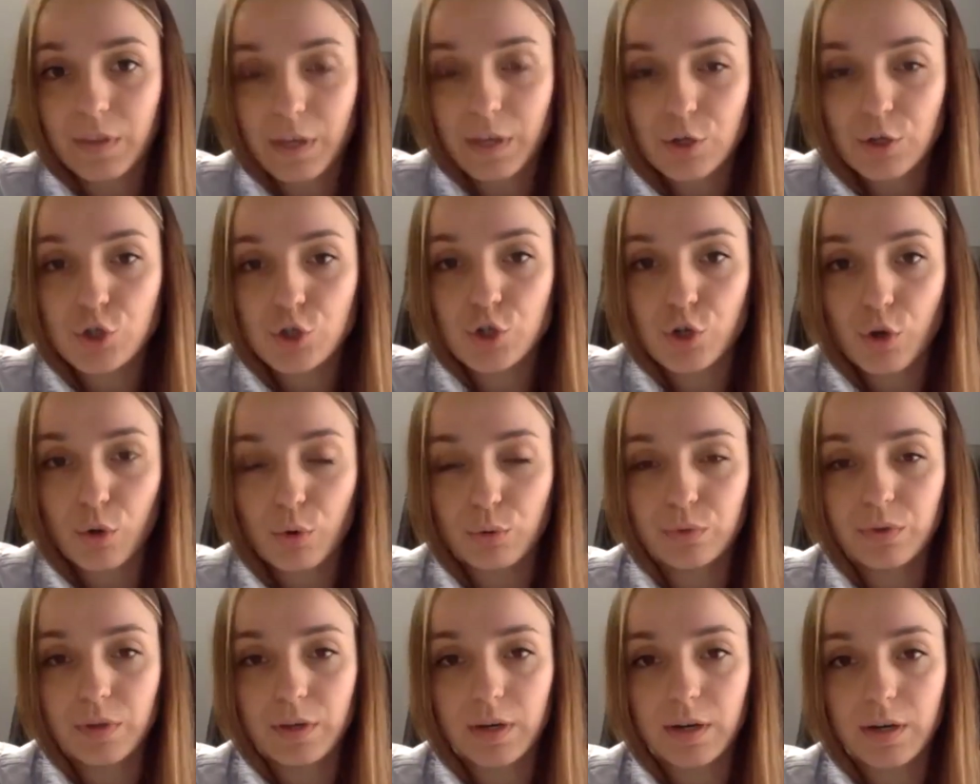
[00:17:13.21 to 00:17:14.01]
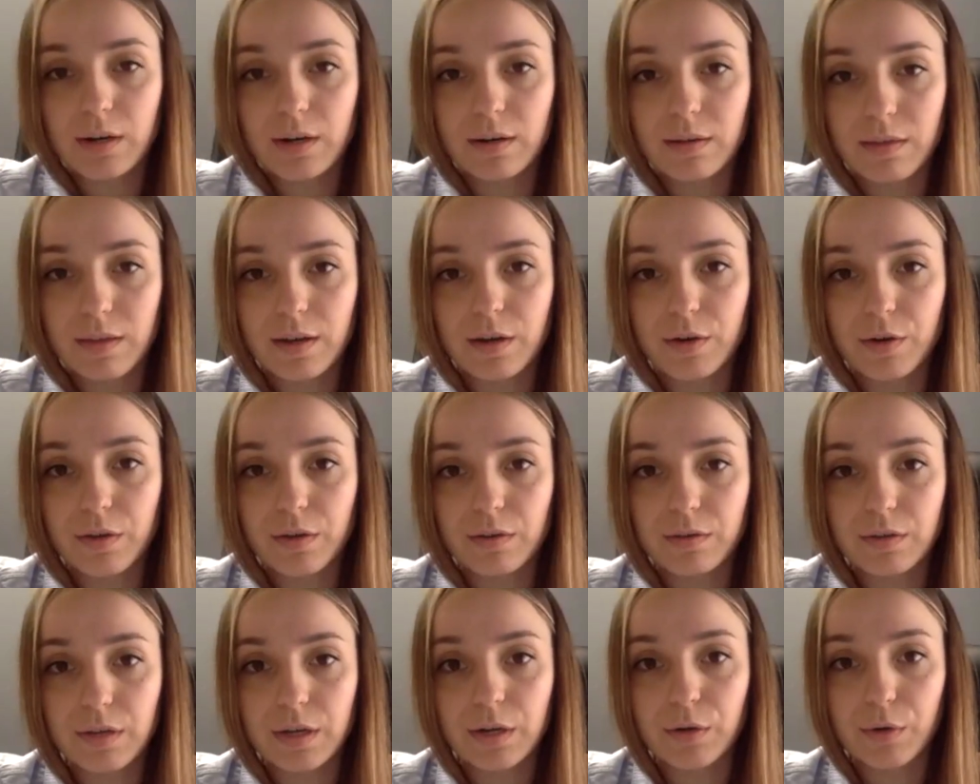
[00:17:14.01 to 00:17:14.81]
show their
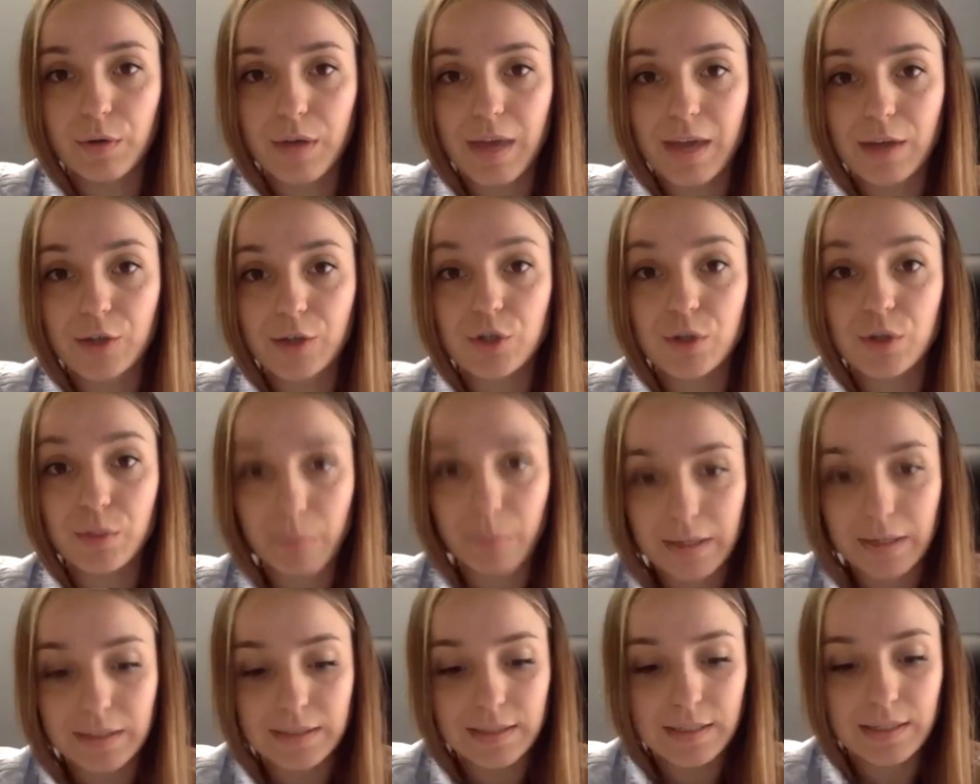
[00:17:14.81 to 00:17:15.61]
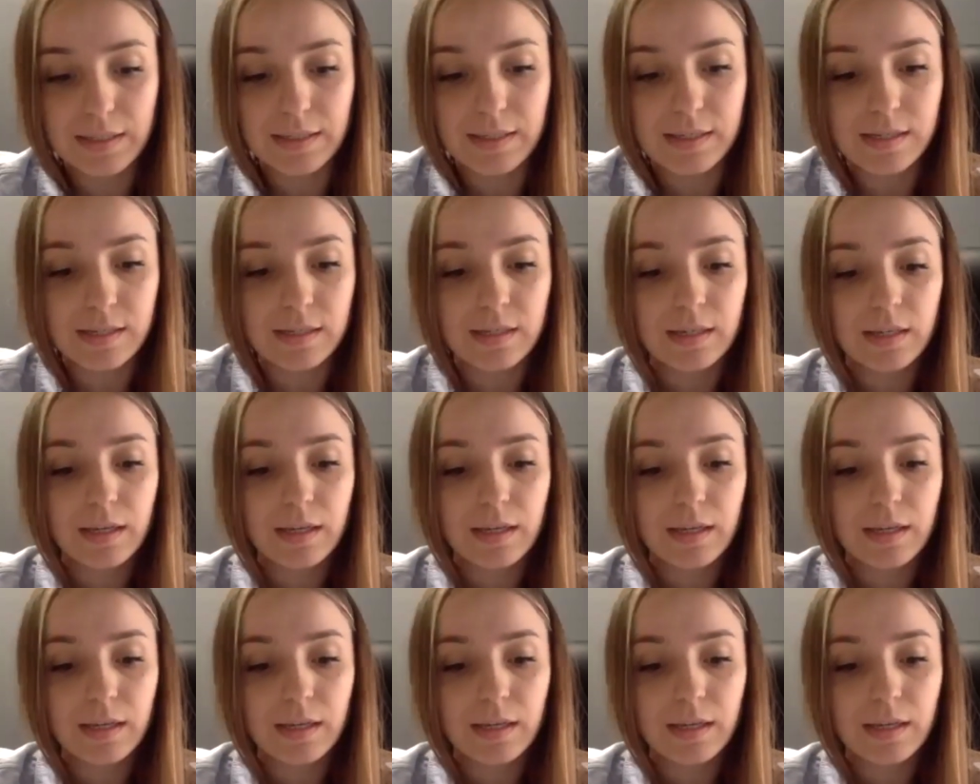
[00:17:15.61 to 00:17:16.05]
reaction by deeds.